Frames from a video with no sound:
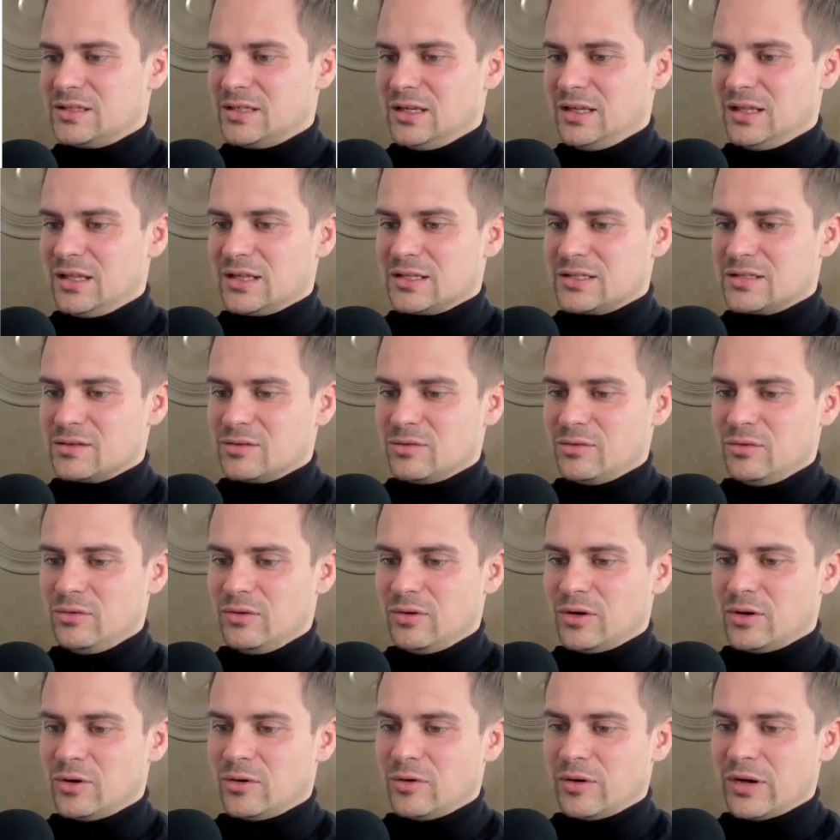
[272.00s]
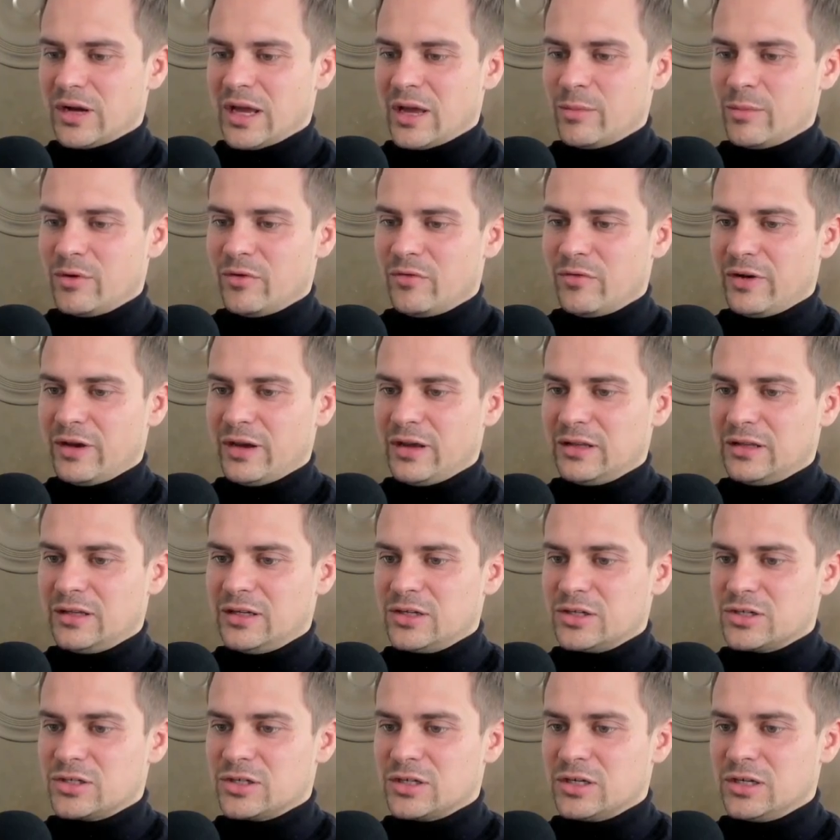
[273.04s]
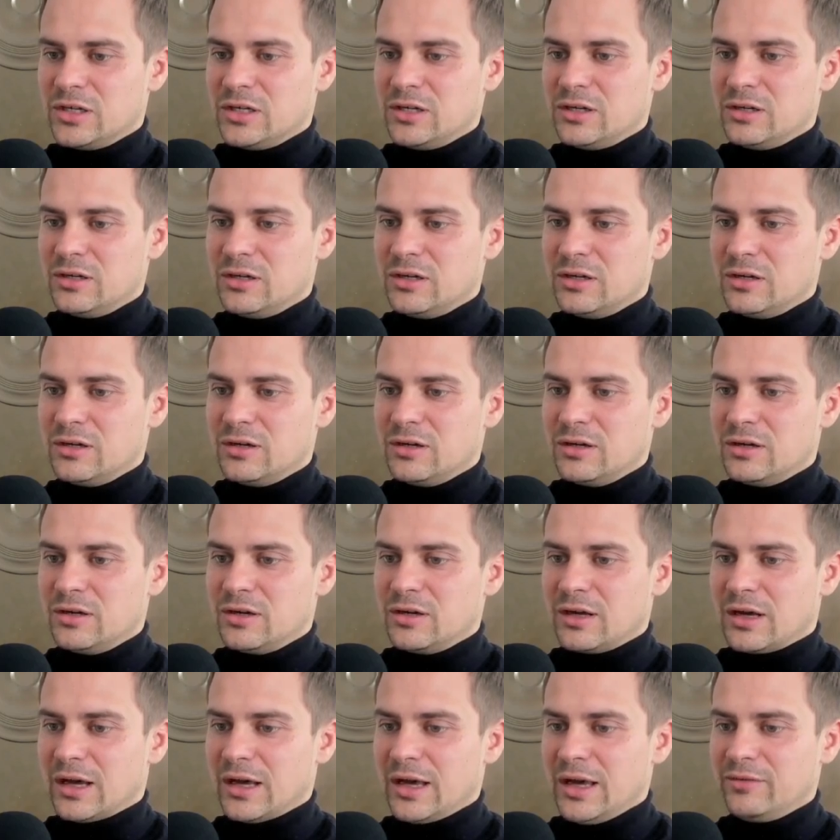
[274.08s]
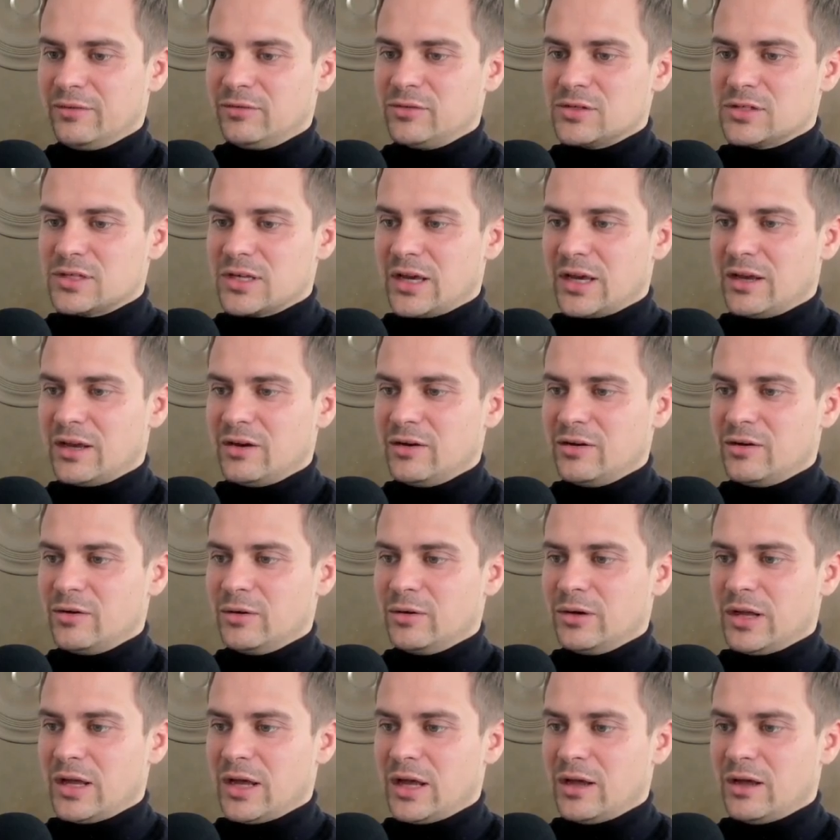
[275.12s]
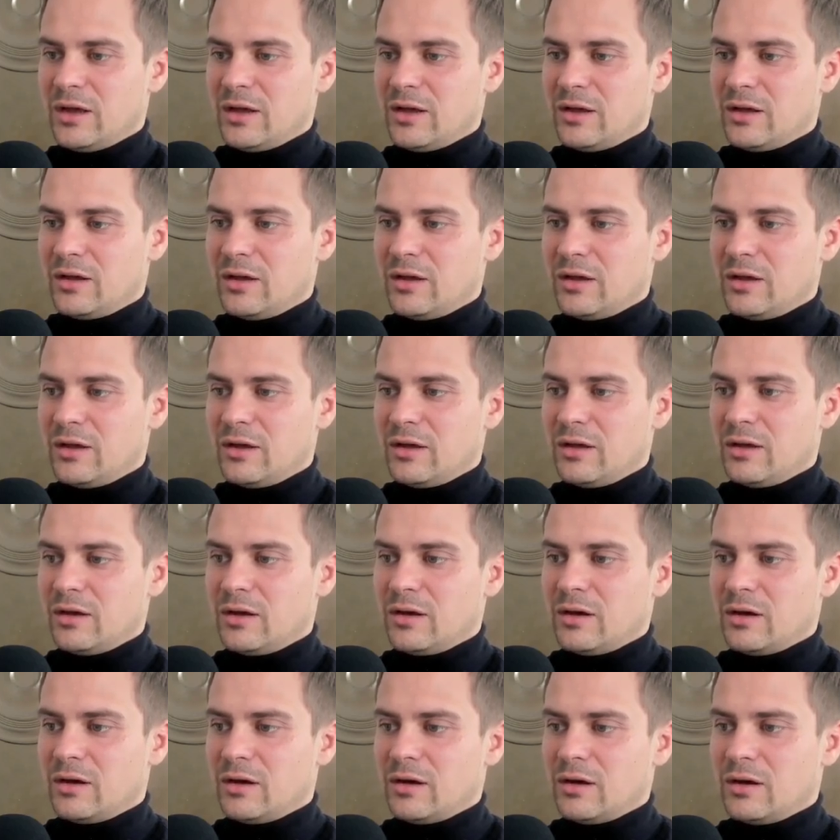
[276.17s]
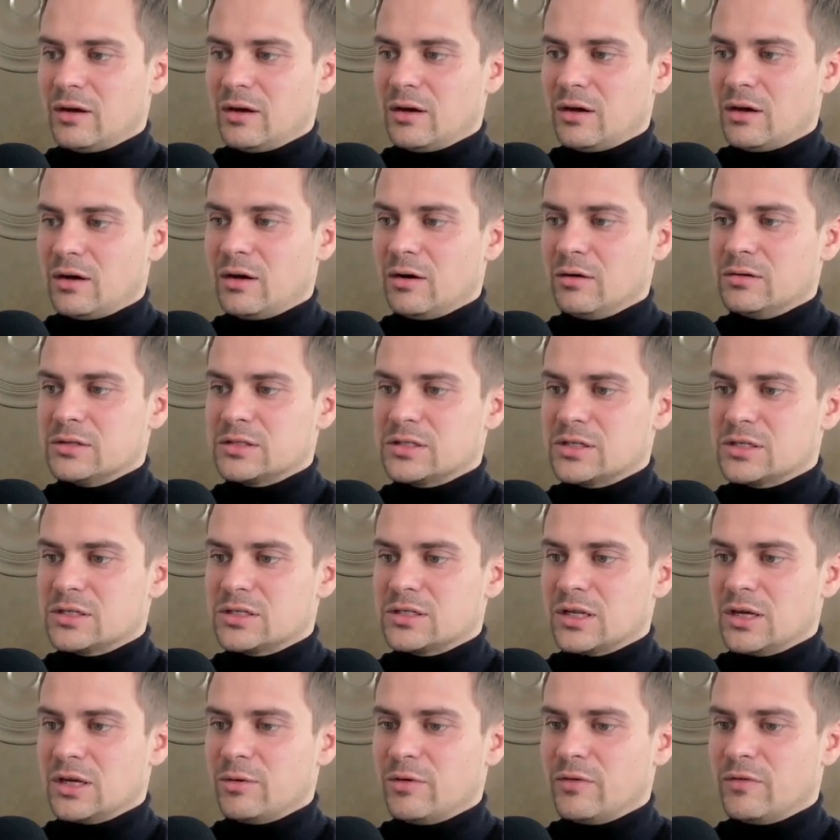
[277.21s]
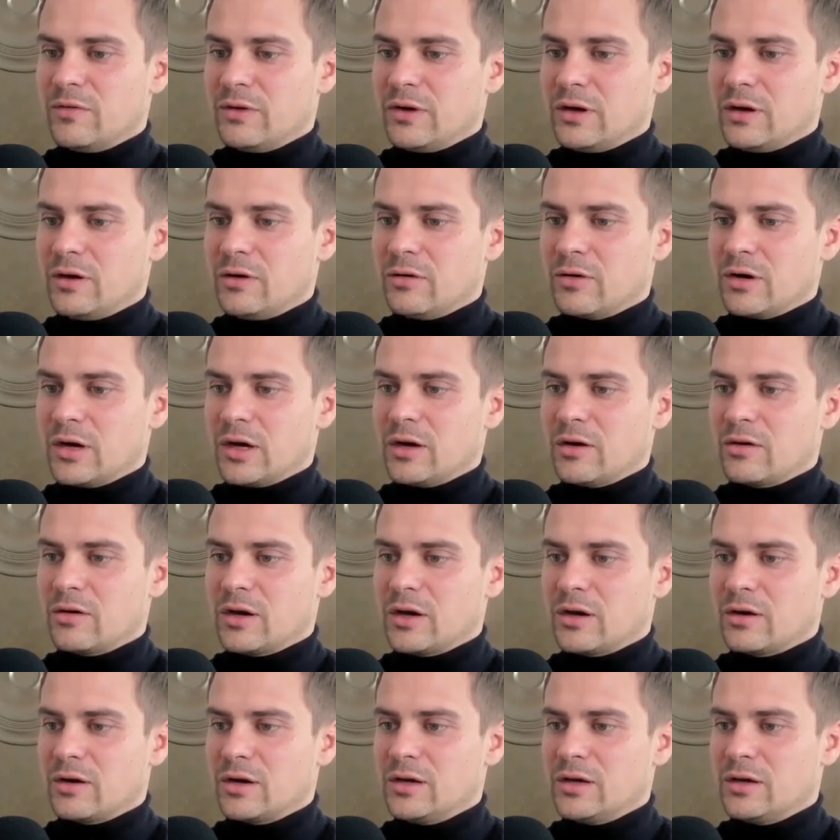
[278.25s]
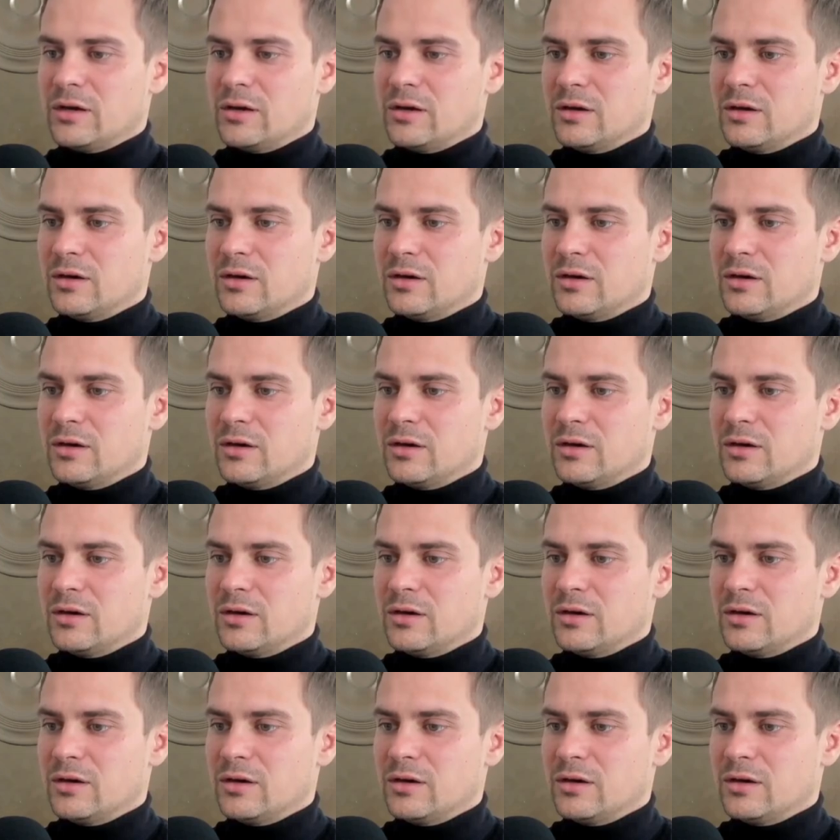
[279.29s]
see, that's Uno MFA edition. I have to say, I don't know what. Oh, it's just MFA. Okay.